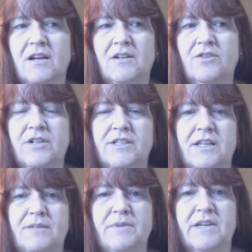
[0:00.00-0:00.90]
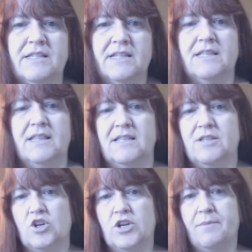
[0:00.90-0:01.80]
criticize me because I said, that's
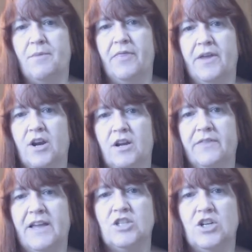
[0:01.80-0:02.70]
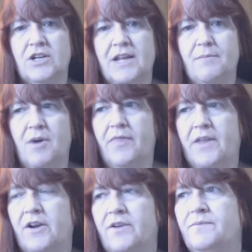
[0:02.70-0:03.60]
our name on there. That's our name on
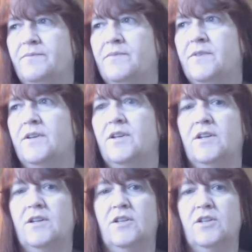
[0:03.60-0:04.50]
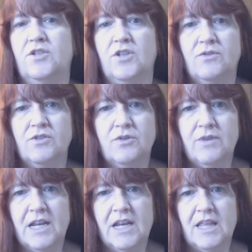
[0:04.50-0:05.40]
there. Don't do
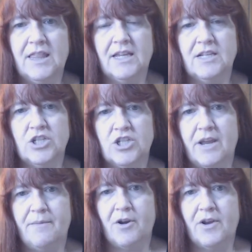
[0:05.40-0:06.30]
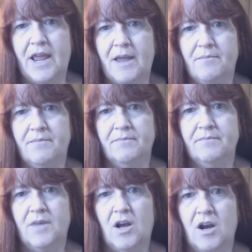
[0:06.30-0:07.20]
anything to shame our name.
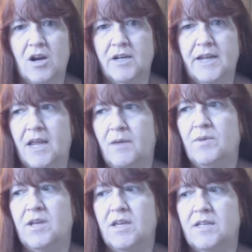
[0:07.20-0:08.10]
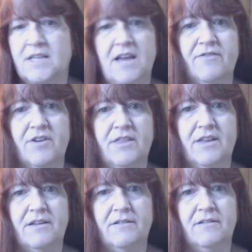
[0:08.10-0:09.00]
Our name is
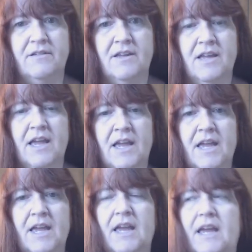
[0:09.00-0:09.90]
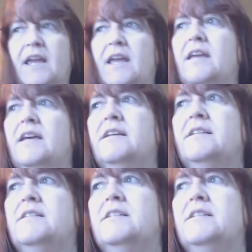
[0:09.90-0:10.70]
everything. And